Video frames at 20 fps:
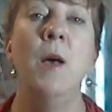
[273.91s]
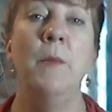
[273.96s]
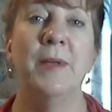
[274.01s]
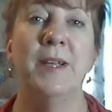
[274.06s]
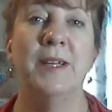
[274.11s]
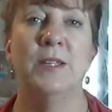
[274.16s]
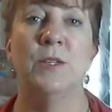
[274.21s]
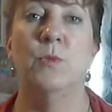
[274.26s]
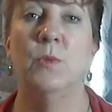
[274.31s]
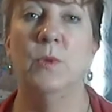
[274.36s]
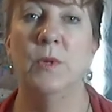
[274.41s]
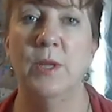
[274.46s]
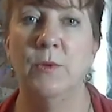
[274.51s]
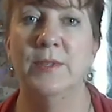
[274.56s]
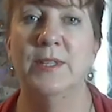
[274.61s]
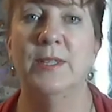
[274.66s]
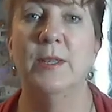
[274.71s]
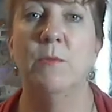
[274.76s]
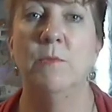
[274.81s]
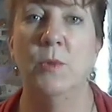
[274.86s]
because it
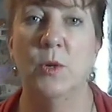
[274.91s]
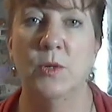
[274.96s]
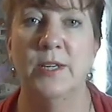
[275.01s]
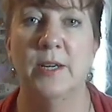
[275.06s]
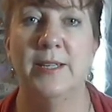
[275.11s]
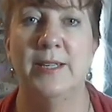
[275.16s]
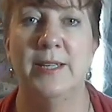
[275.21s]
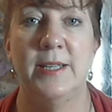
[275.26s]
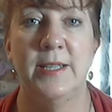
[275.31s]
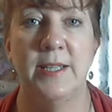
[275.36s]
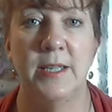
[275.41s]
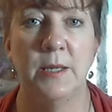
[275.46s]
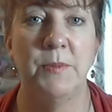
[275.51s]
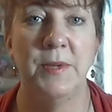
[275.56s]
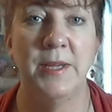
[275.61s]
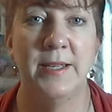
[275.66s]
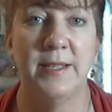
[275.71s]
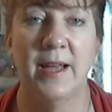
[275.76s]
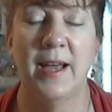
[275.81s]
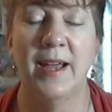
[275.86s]
was the most artistic
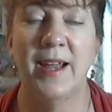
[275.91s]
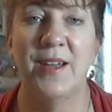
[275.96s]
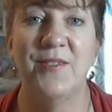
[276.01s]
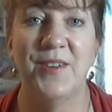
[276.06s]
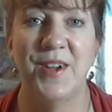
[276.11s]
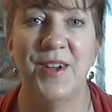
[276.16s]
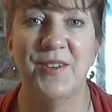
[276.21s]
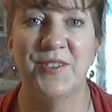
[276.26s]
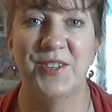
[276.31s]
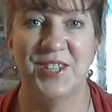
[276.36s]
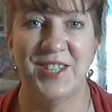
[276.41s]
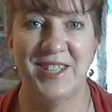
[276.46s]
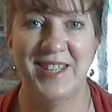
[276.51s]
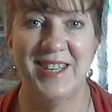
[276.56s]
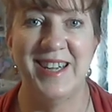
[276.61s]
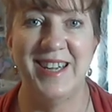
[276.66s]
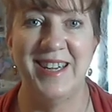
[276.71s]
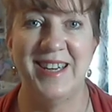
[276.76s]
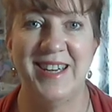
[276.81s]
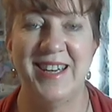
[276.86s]
piece I have ever
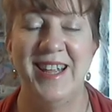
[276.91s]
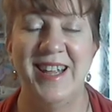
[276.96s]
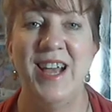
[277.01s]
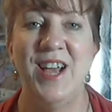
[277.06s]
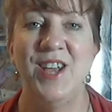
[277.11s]
seen,